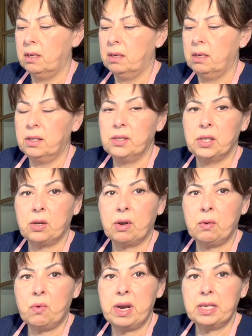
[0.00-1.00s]
So I
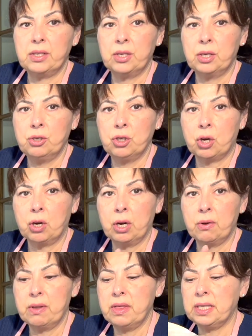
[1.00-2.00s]
went
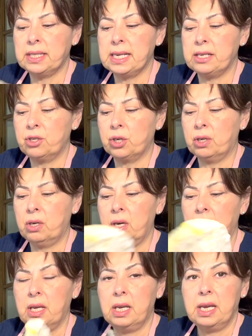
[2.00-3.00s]
darker in the center,
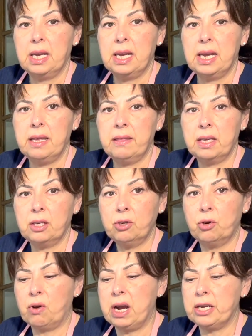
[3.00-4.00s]
and then
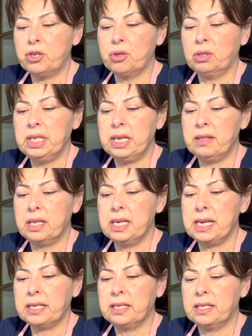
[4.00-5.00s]
gradually the
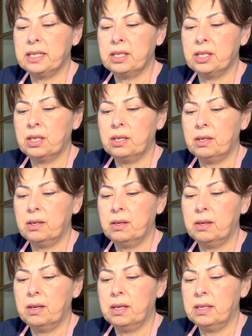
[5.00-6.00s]
next
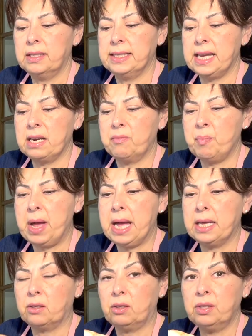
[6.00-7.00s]
set of
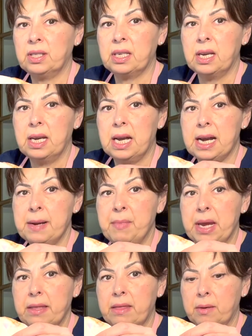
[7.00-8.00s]
petals, I
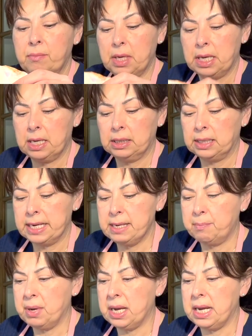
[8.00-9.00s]
made them a light
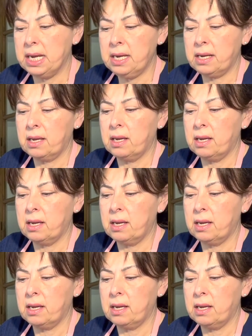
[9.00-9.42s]
pink,